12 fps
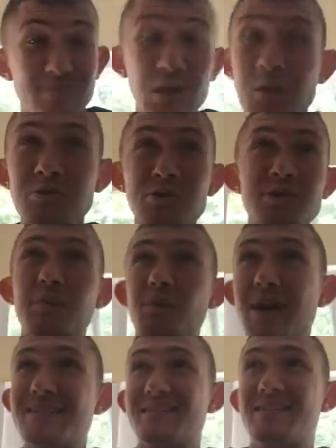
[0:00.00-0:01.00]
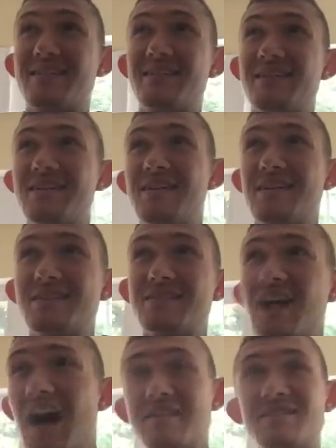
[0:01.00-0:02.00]
don't suppress it.
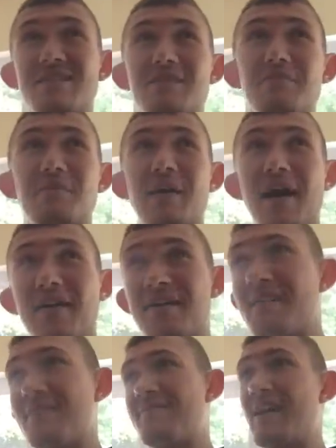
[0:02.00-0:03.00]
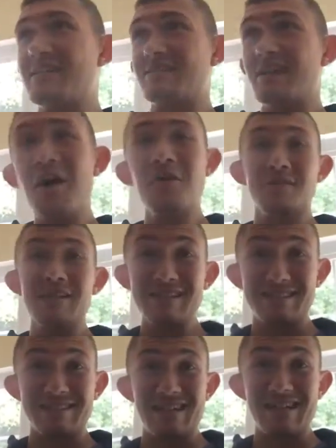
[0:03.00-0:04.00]
Talk to them about it. If they don't
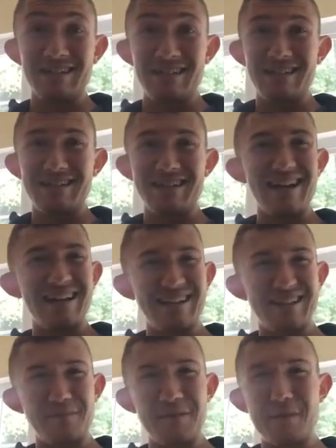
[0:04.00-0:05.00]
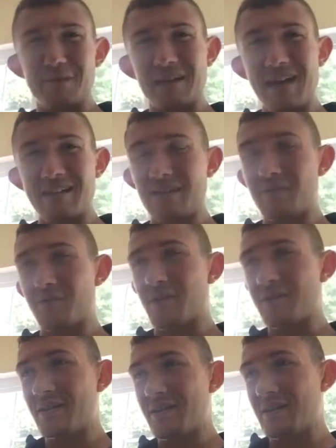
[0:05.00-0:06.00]
listen, kind of like the people I live with,